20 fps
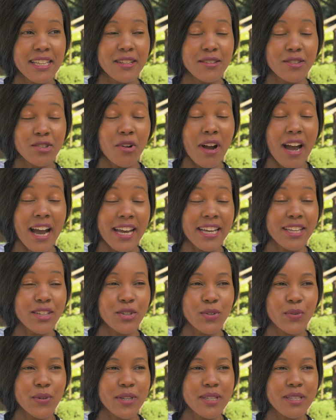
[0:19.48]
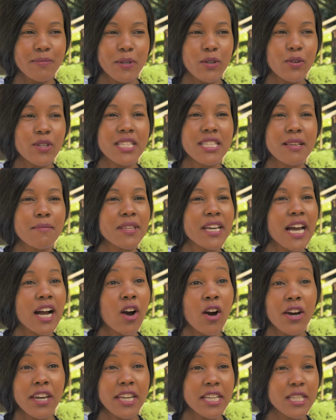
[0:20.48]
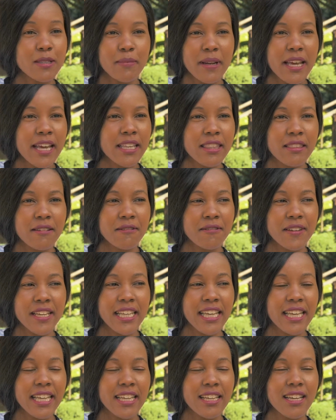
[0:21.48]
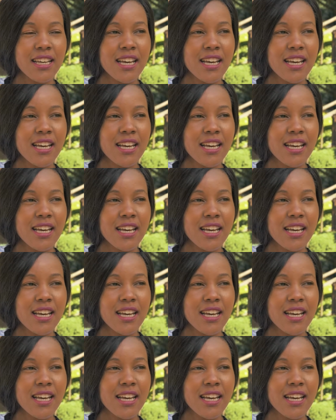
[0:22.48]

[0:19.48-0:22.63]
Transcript: try and do it because it's something I can't explain, the feeling.